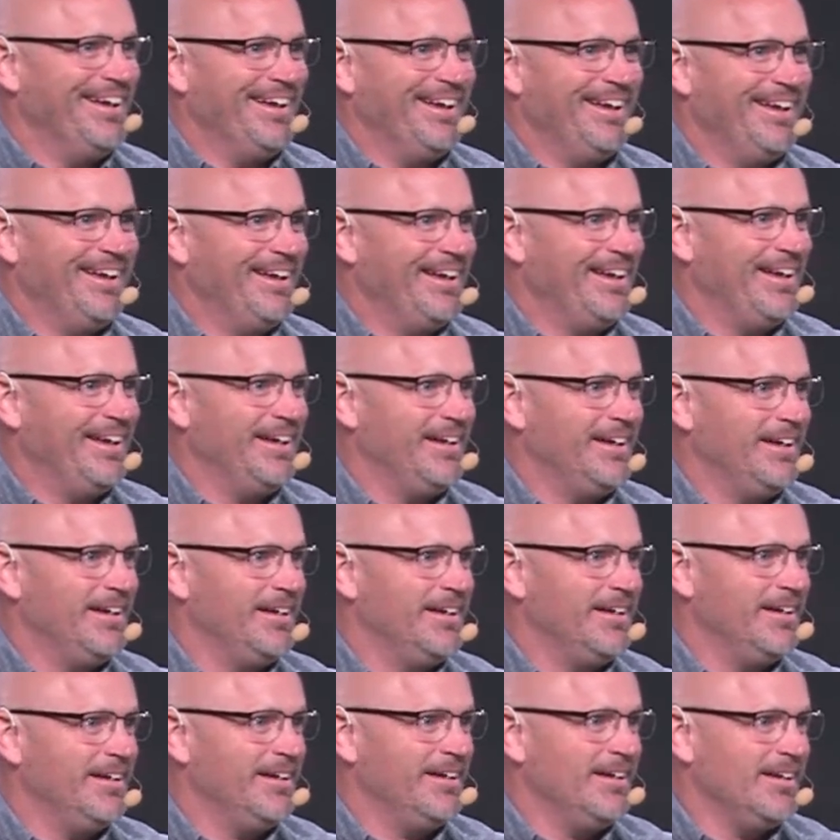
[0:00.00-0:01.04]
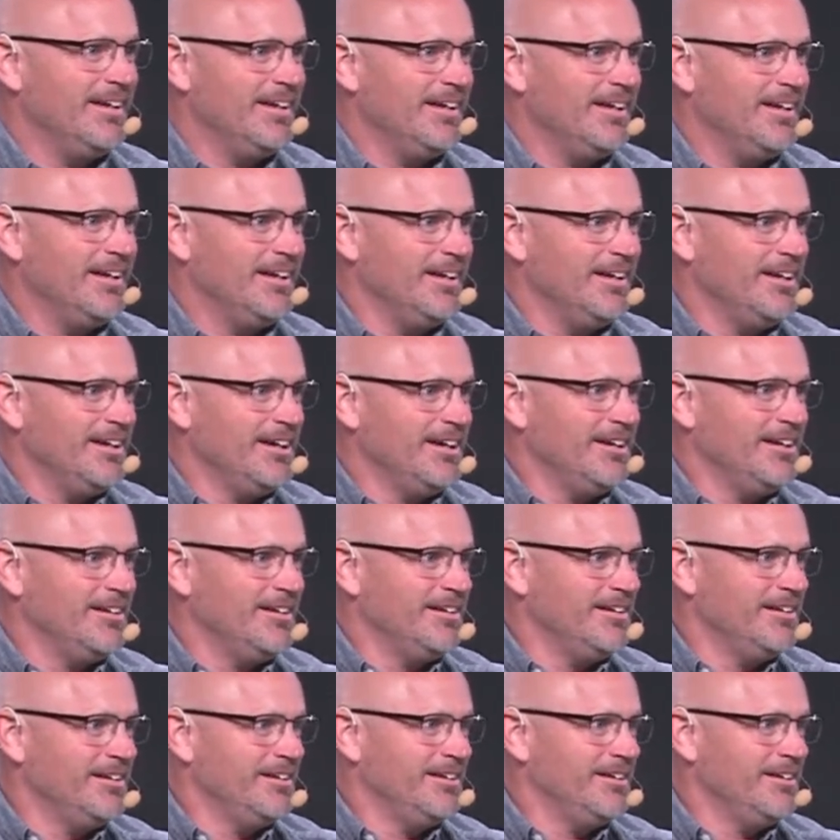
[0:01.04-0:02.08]

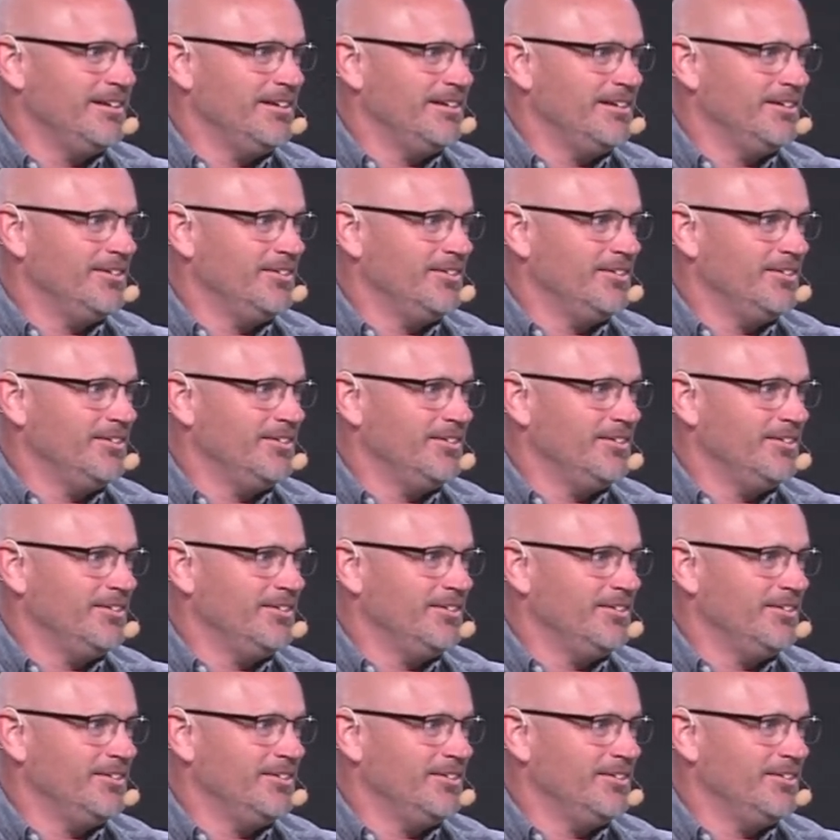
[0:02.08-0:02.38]
(no one is talking)